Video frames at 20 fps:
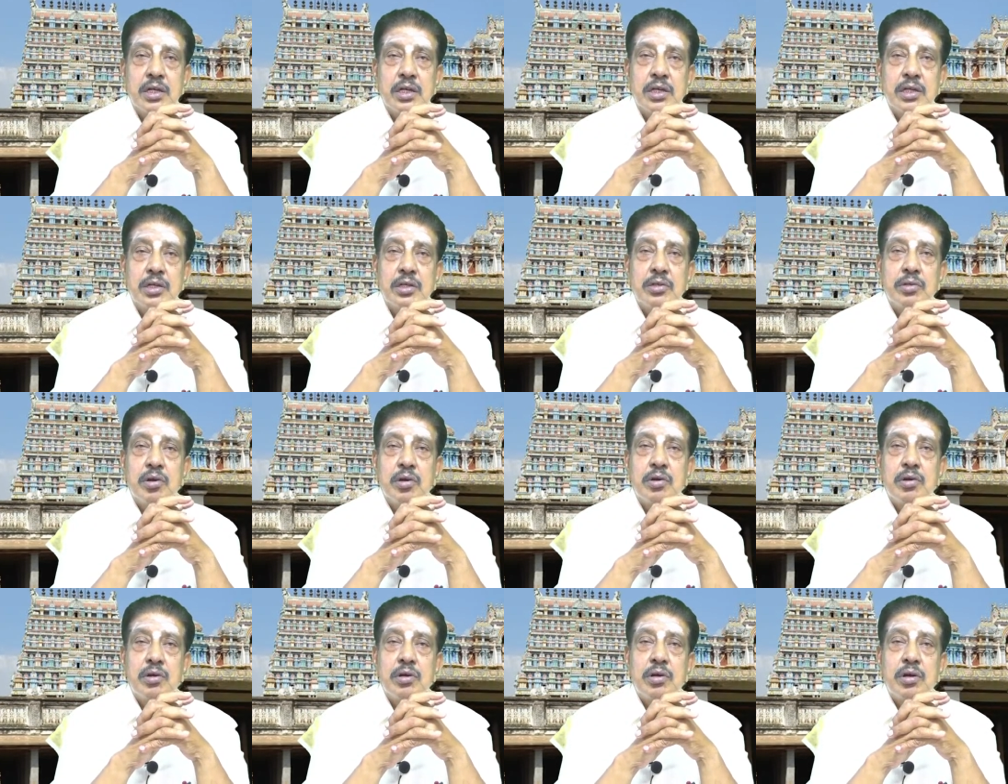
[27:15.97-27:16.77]

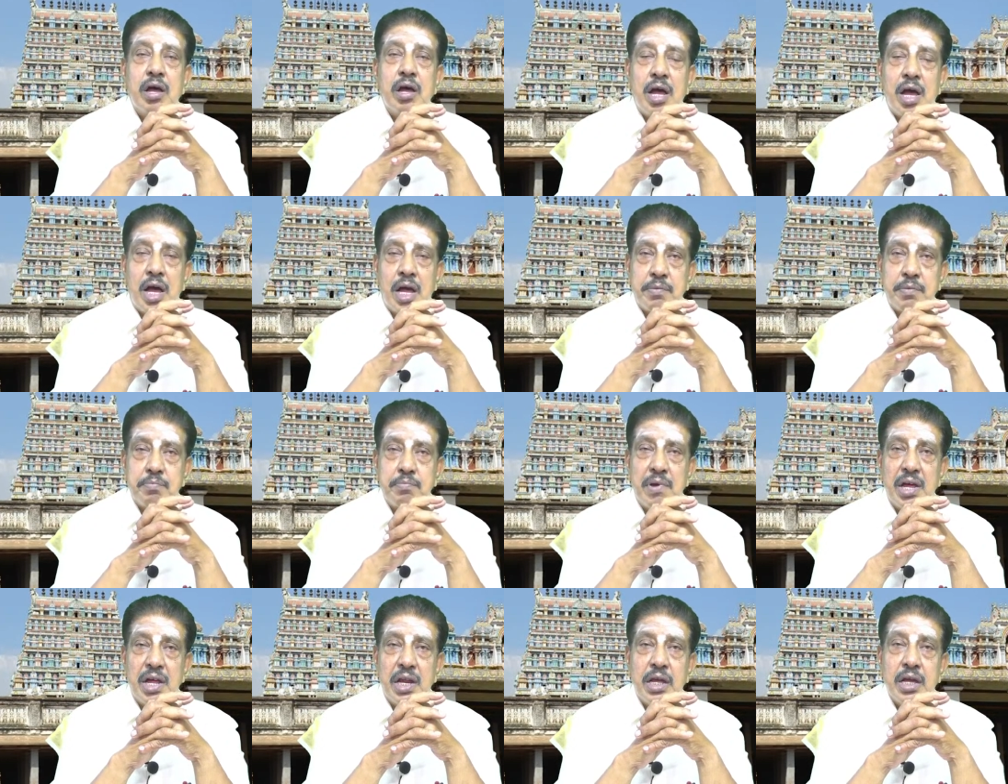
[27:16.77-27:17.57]
So,
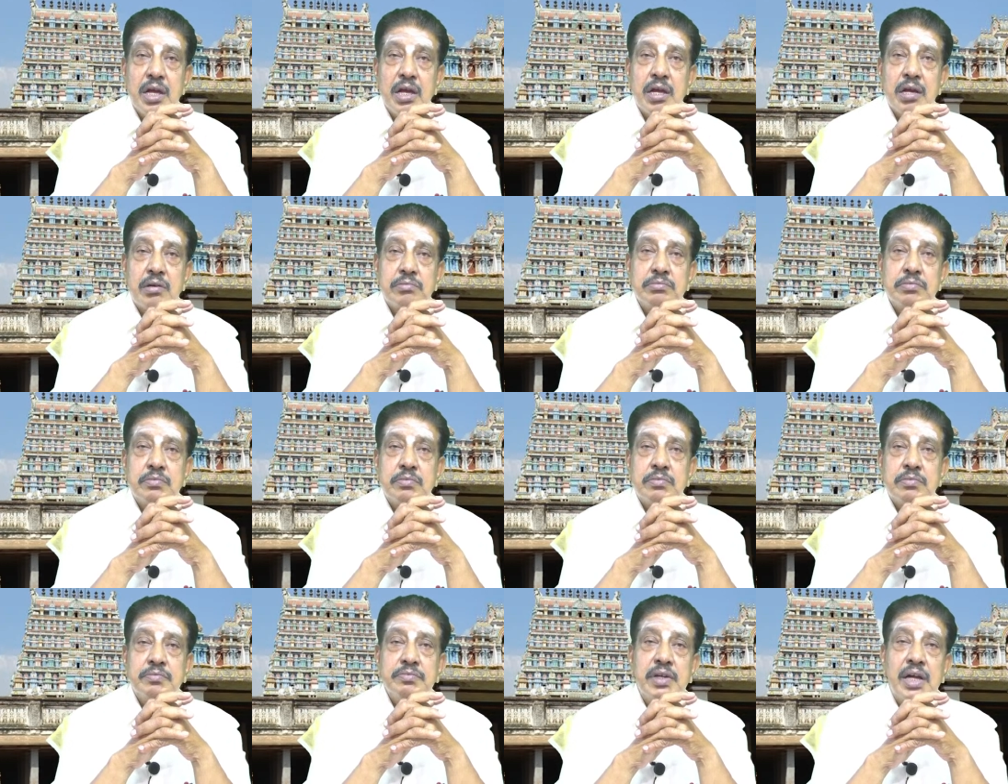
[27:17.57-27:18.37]

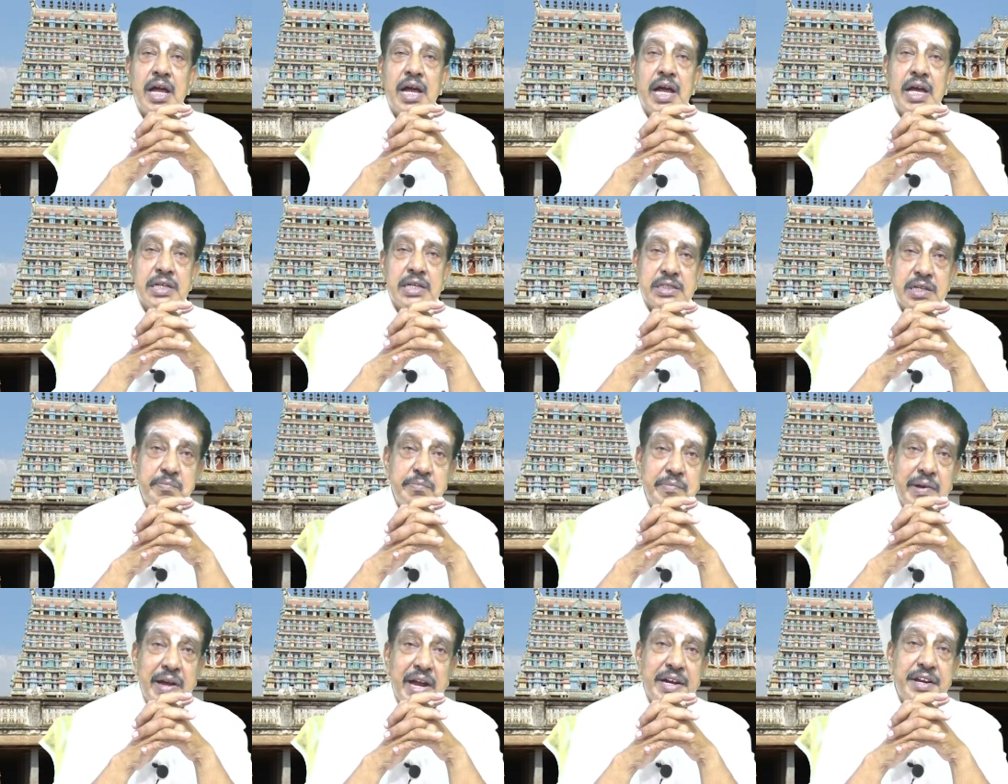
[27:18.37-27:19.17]
Atmalingam, as a
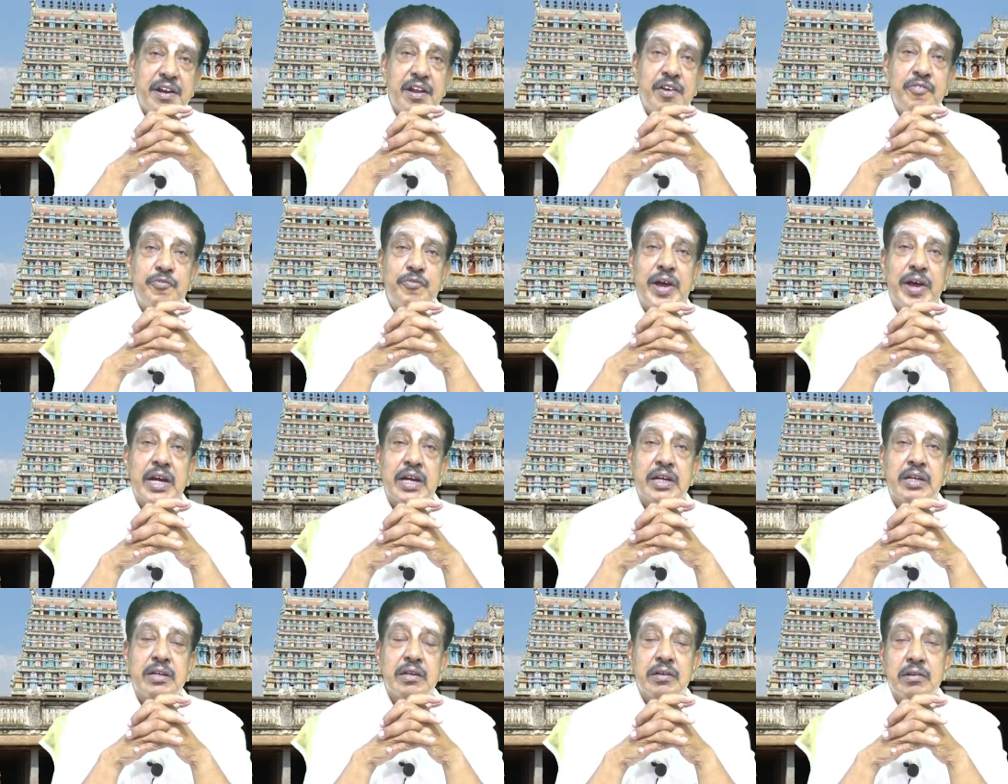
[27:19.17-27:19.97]
matter of
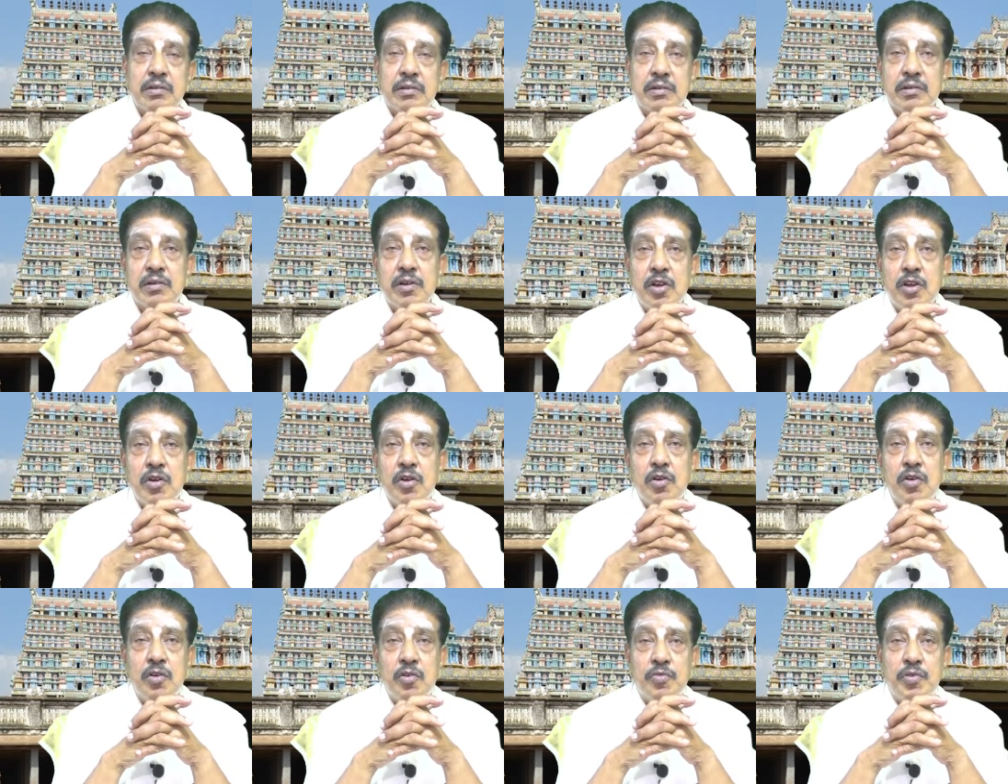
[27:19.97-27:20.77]
fact,
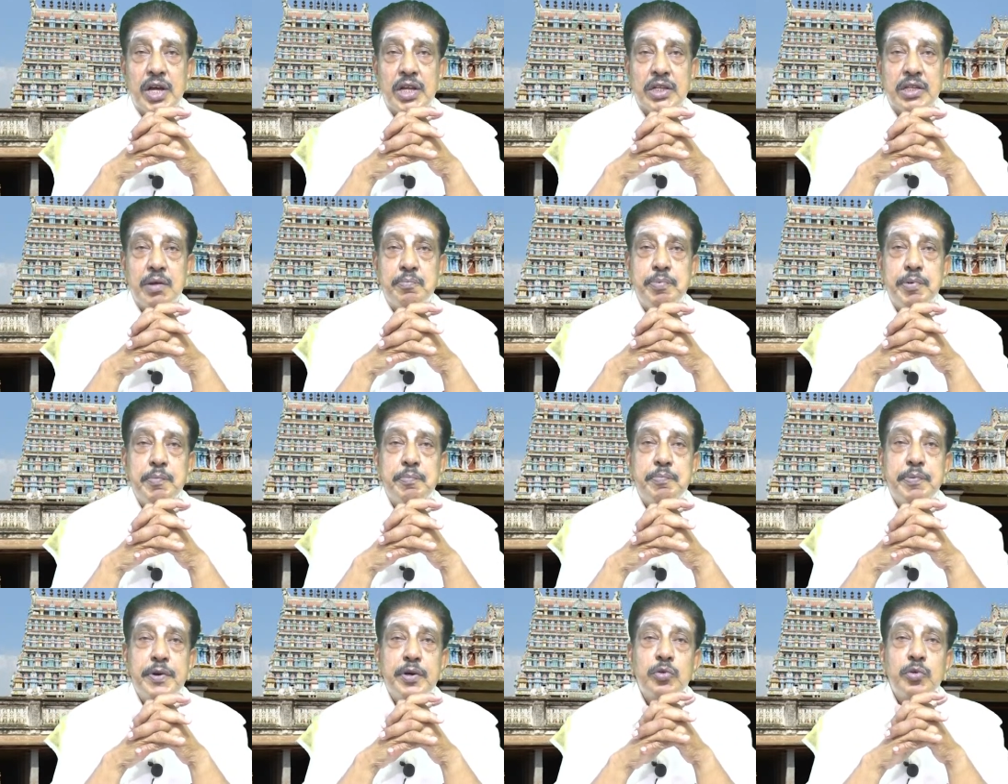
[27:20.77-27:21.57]
for the
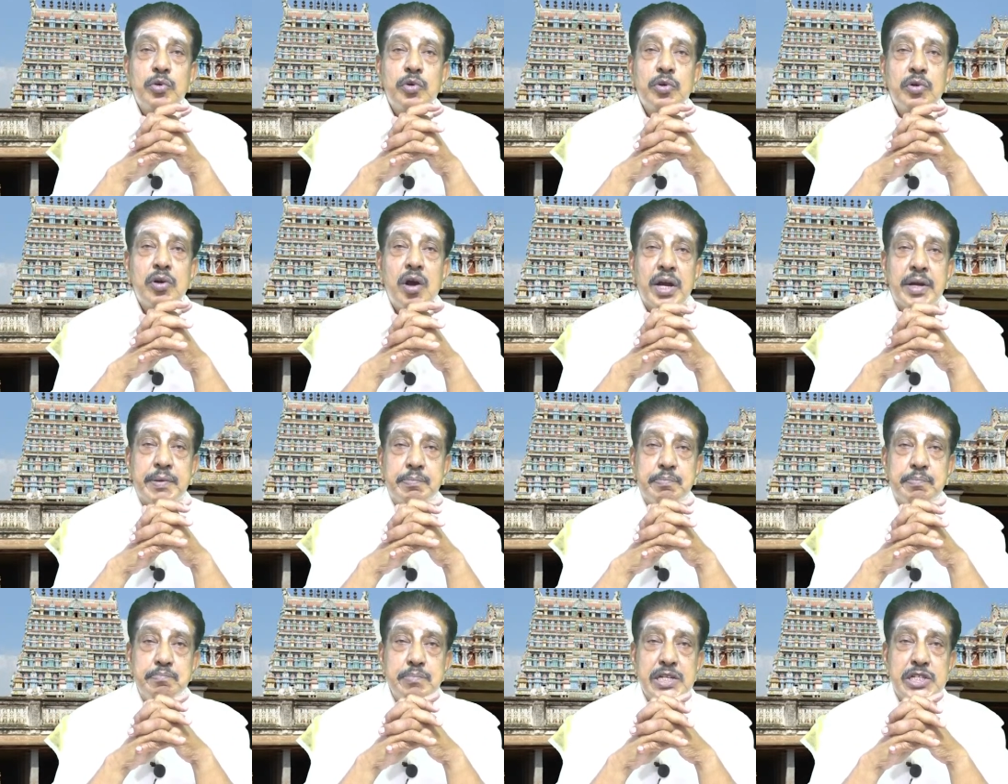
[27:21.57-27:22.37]
people who got
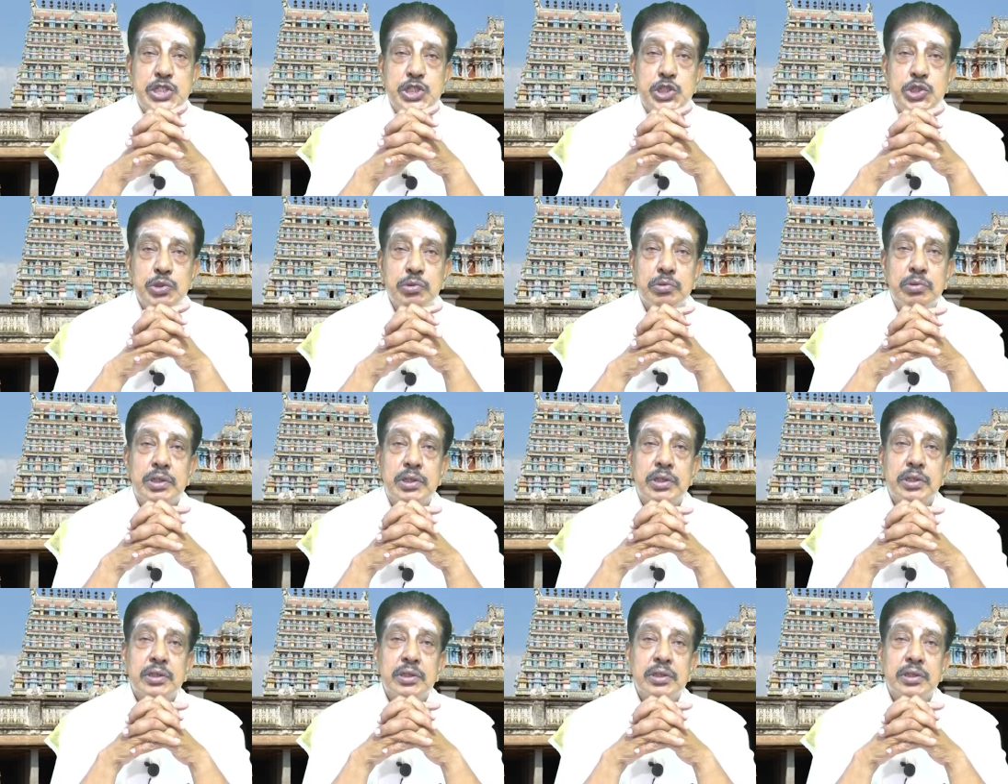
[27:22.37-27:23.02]
matured,